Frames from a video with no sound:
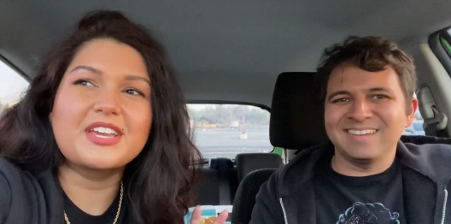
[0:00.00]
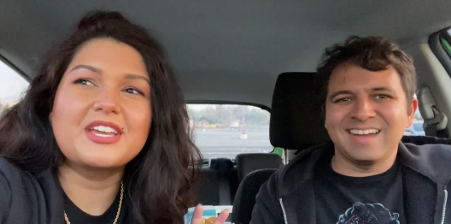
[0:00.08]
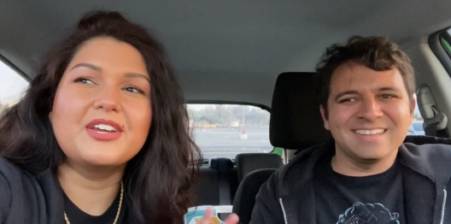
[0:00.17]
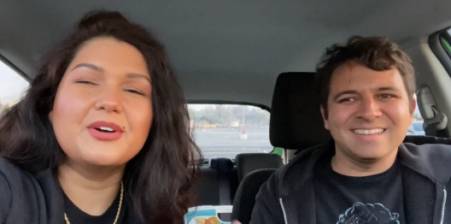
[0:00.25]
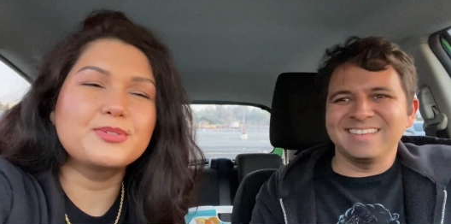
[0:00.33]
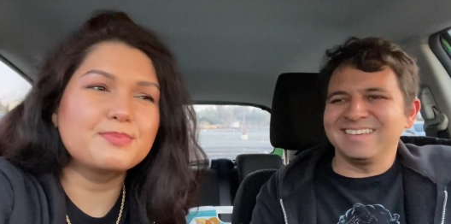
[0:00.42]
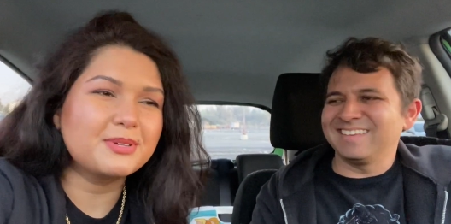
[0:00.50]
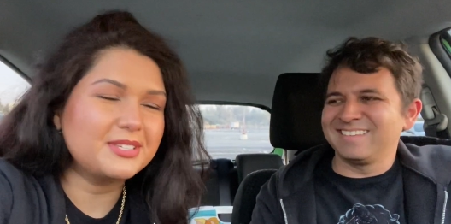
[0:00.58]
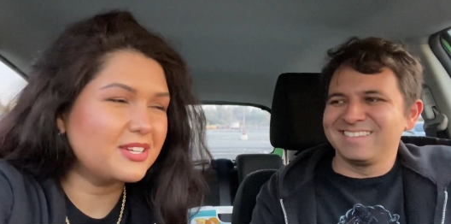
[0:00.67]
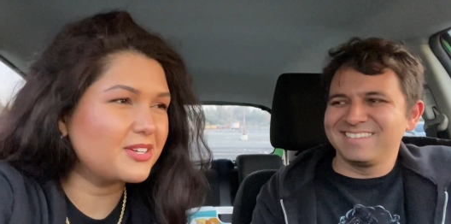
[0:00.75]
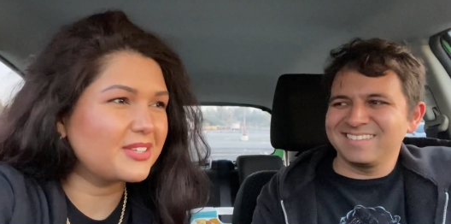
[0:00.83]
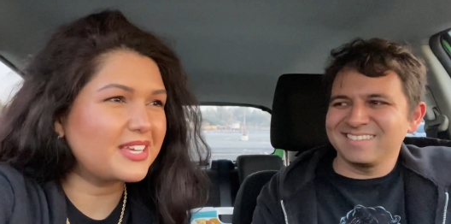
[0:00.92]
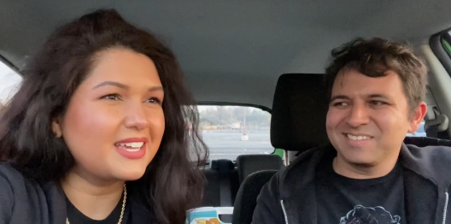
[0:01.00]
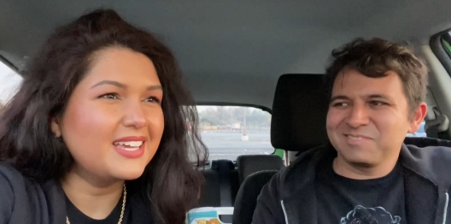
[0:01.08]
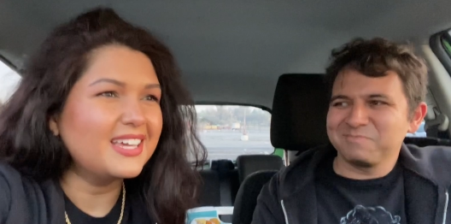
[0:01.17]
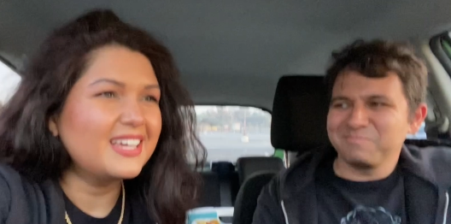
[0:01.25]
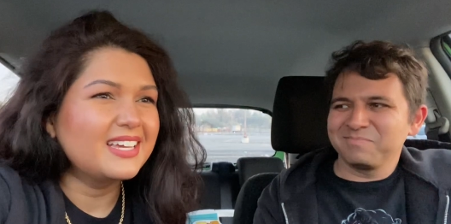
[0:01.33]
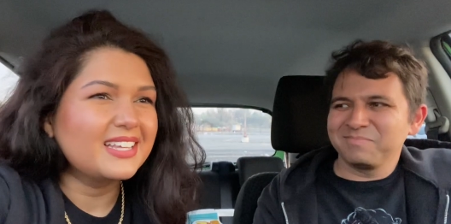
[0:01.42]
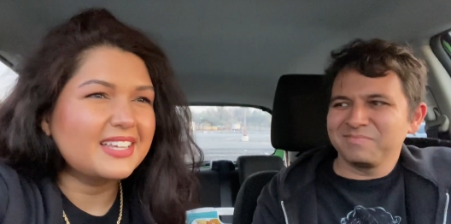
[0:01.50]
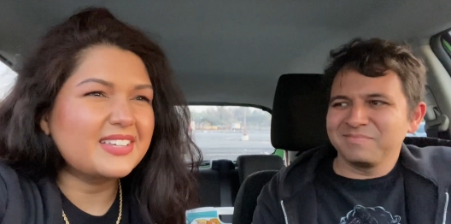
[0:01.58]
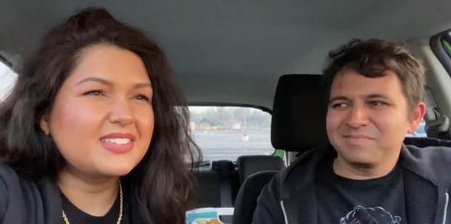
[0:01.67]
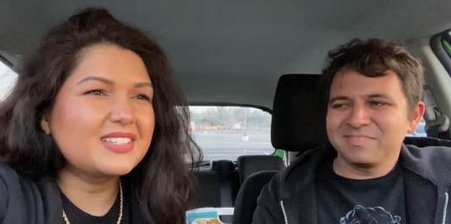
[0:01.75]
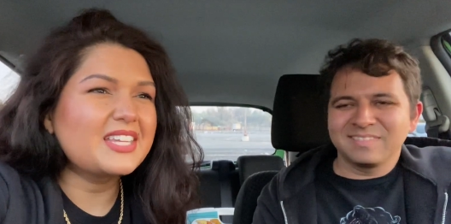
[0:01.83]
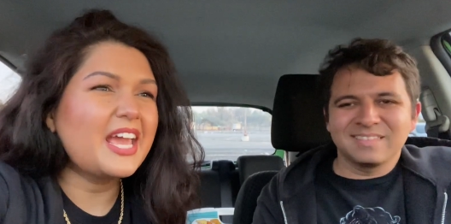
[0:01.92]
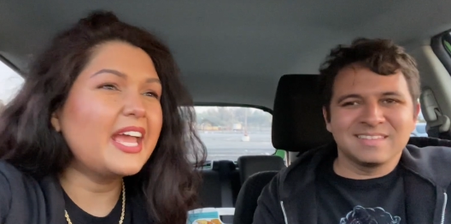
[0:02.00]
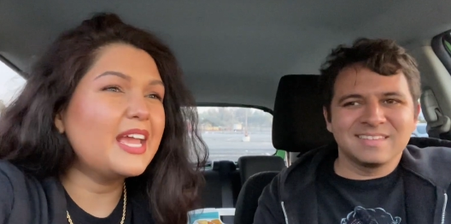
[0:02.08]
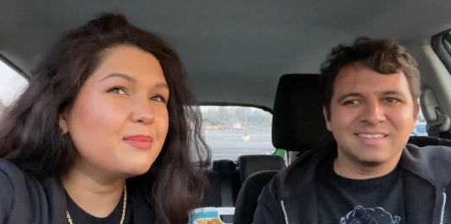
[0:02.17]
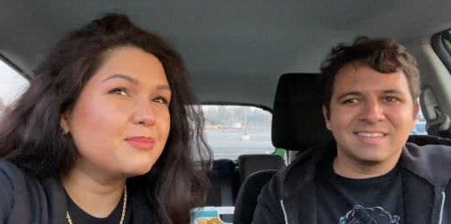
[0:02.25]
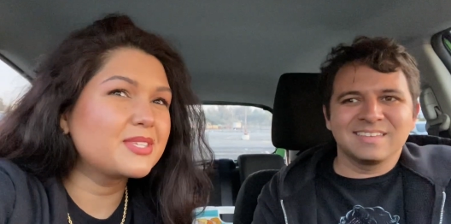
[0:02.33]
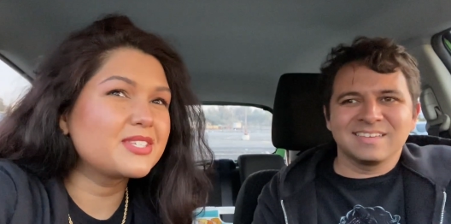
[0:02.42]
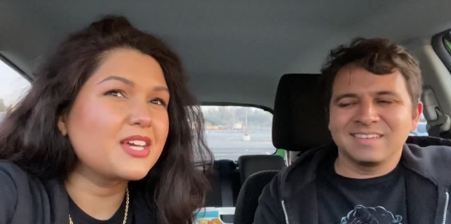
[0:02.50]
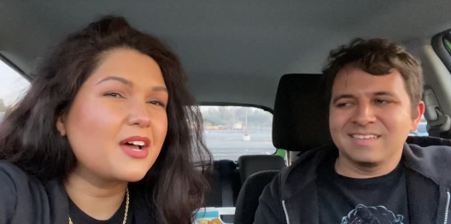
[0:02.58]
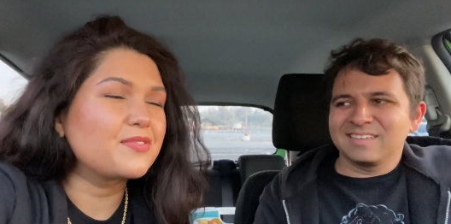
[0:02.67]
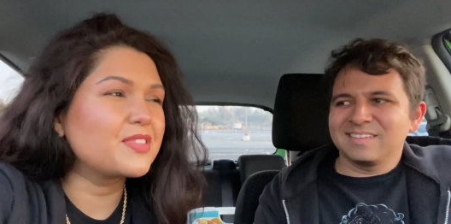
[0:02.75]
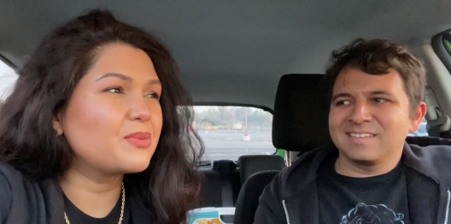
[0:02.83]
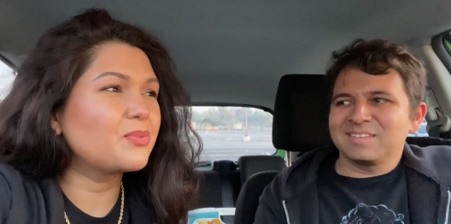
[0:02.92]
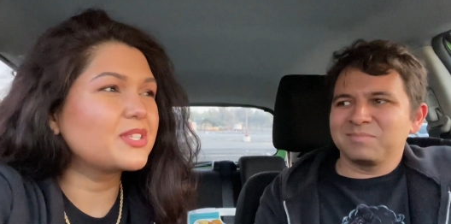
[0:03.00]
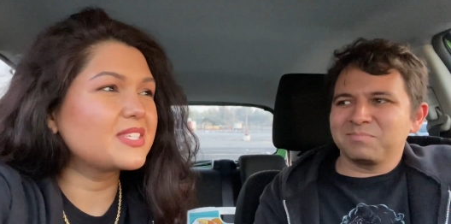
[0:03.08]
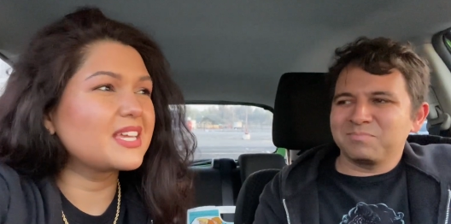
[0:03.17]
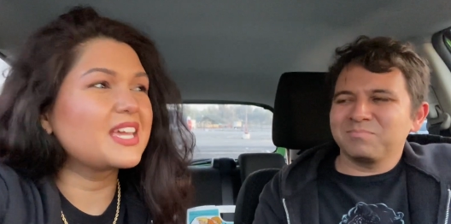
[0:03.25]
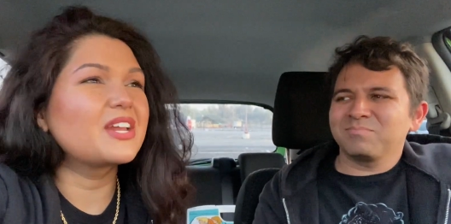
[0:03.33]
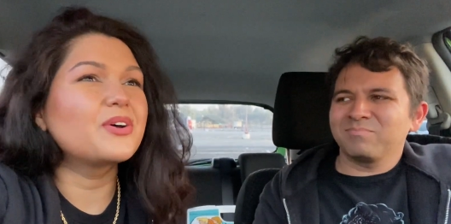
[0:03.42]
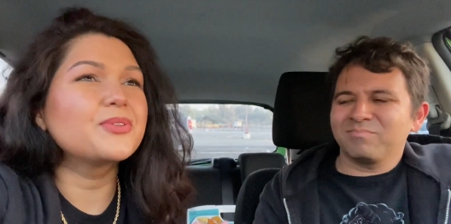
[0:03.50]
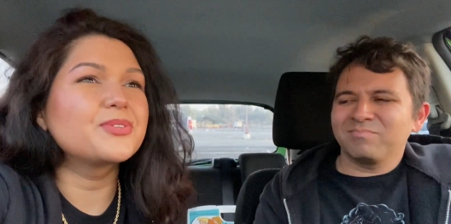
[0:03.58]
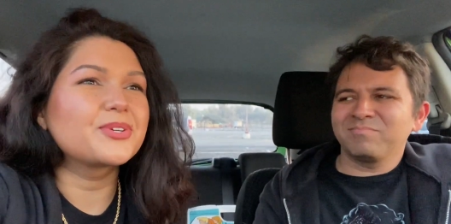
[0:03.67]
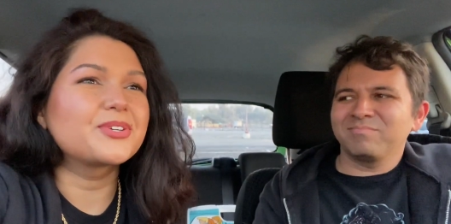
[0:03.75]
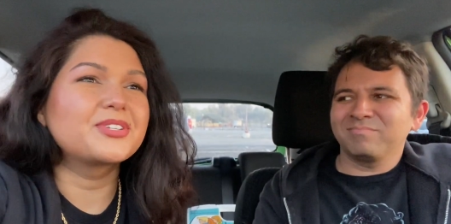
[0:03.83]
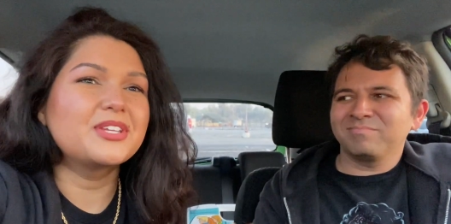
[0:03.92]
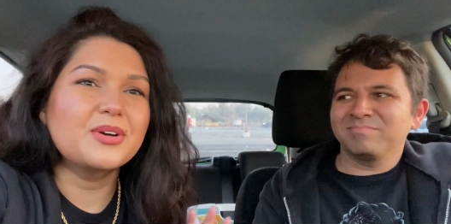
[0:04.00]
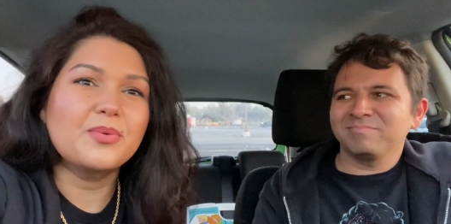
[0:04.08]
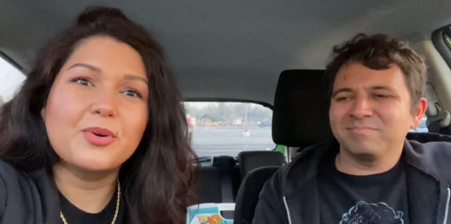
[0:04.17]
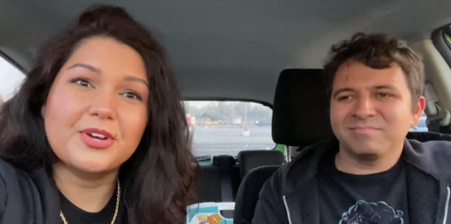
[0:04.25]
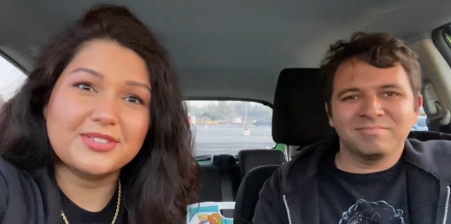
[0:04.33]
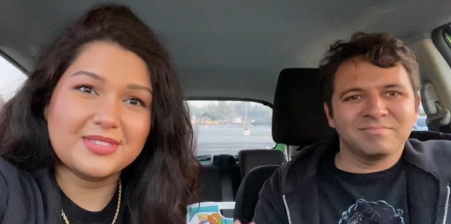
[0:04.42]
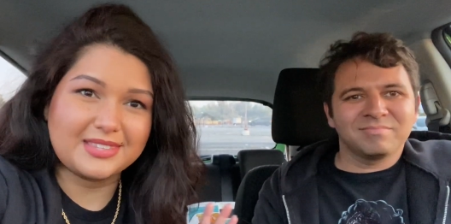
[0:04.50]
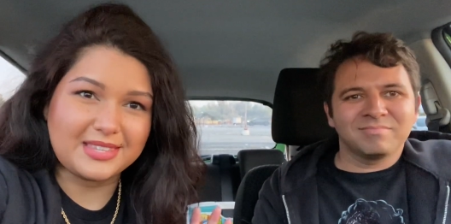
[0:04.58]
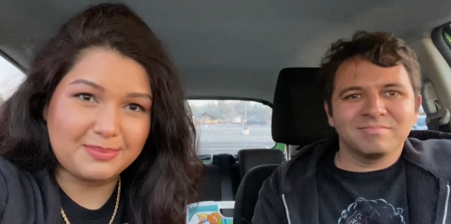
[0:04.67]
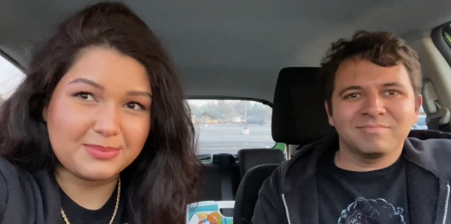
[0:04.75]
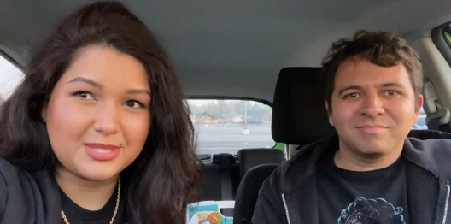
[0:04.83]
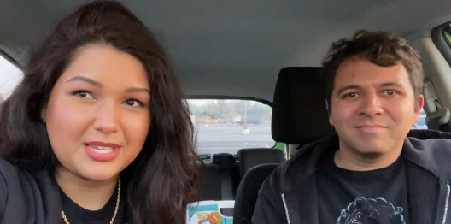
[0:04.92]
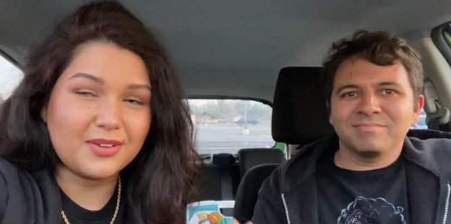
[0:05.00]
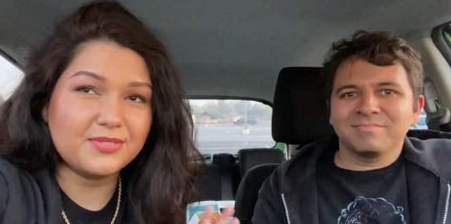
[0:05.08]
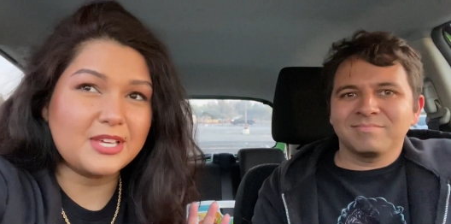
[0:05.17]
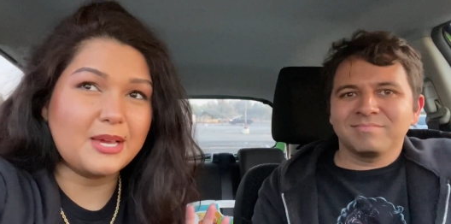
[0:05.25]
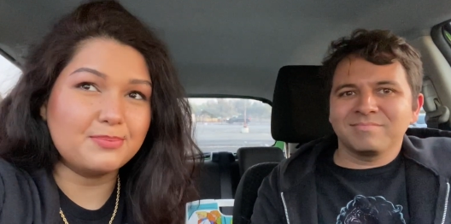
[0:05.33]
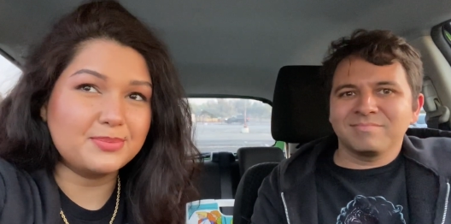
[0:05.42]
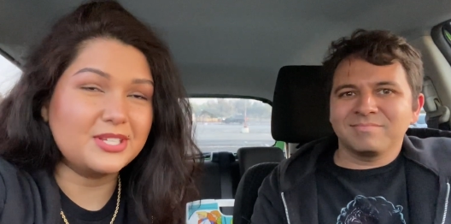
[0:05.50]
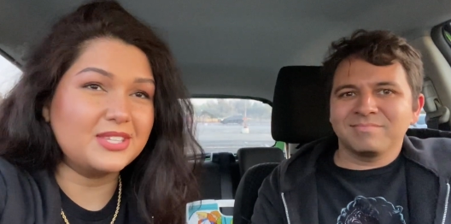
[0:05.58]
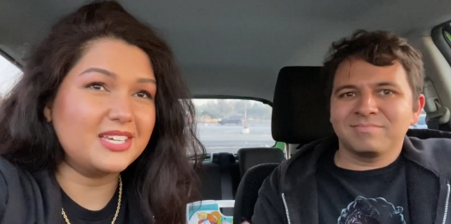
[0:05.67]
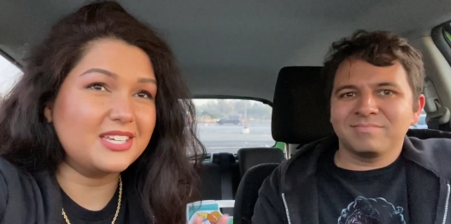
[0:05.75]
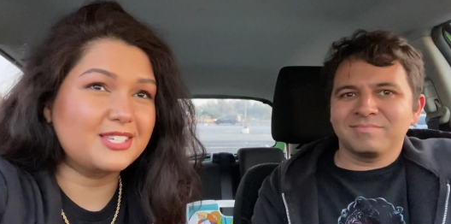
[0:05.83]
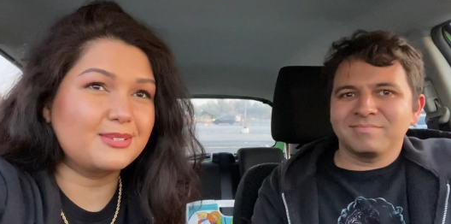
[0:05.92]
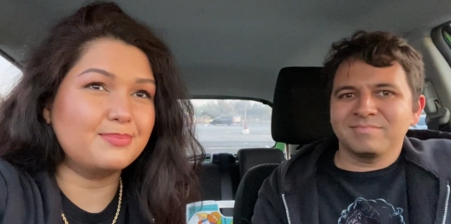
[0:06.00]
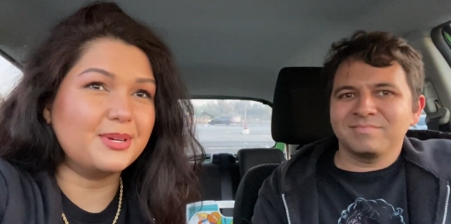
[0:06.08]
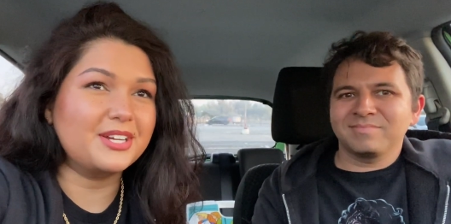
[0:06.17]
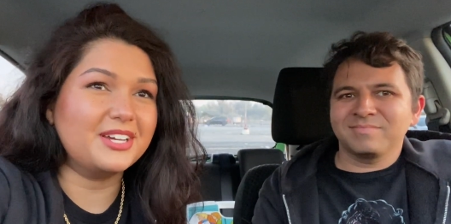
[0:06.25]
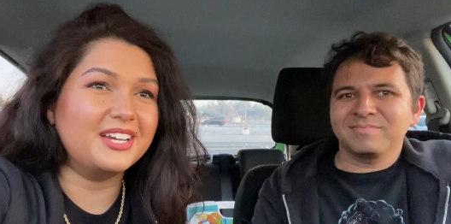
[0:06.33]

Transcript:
Speaker 1: and Ghost, you know, like the tame stuff, and then once they get older, you know, work themselves up to this, but